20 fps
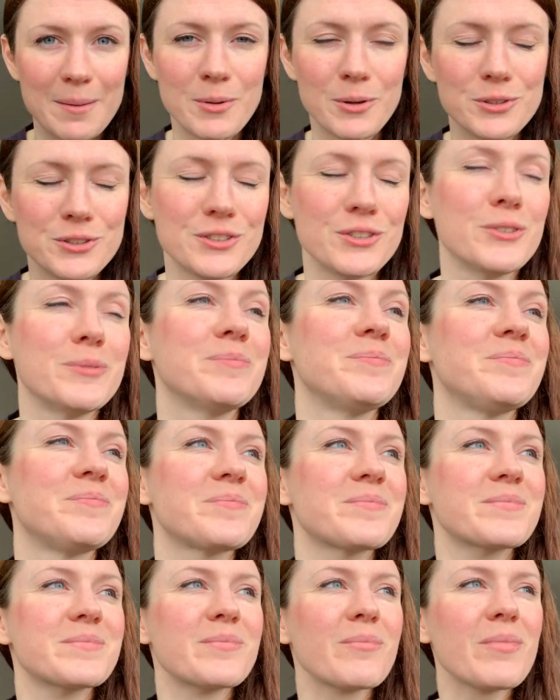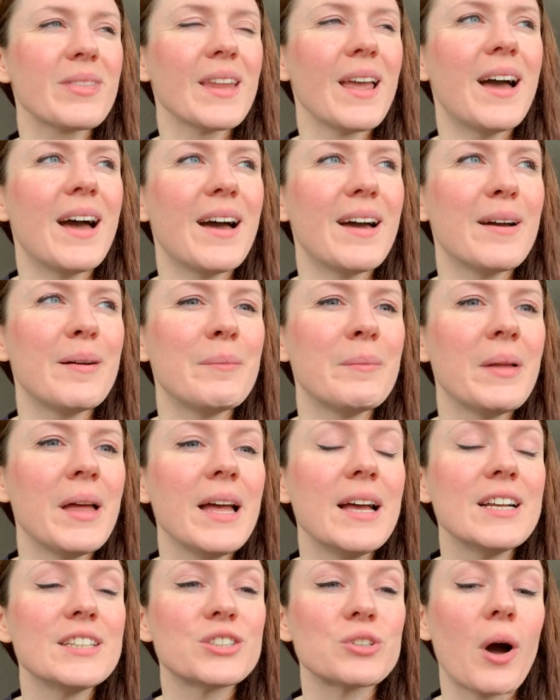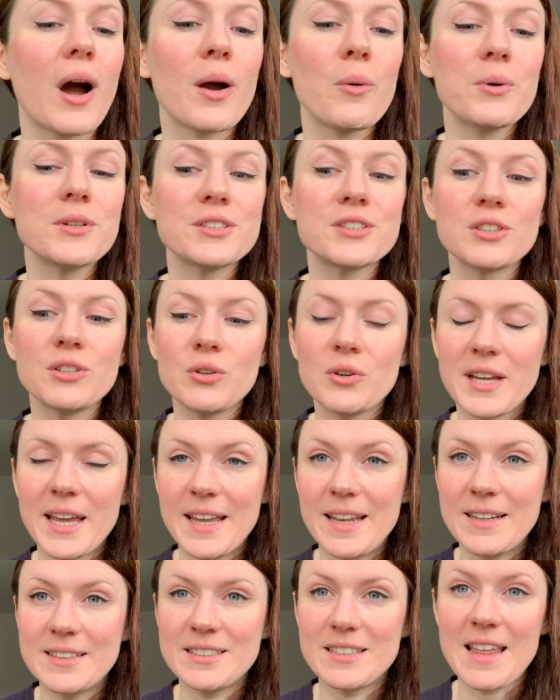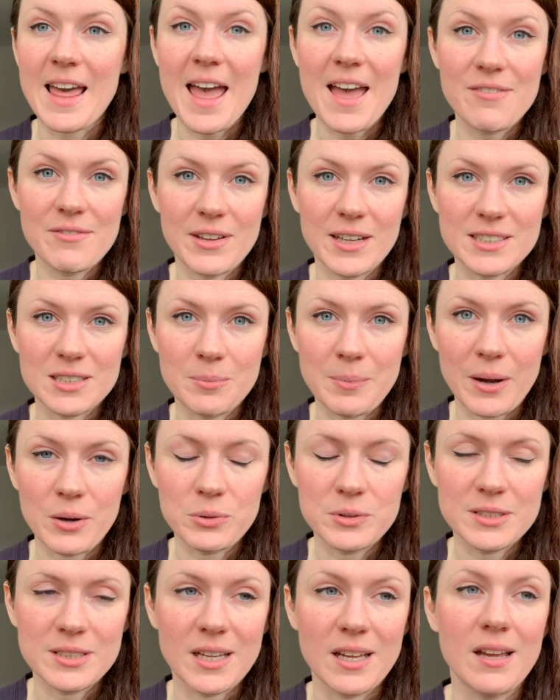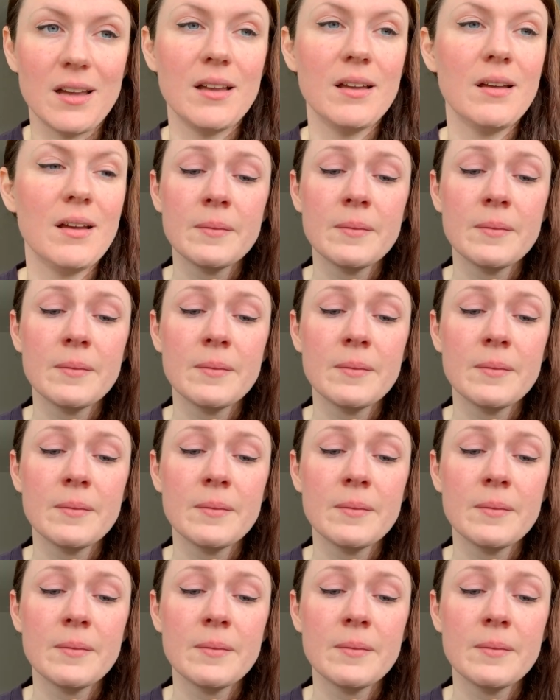emotional. So I wanted to look into the ethics about it.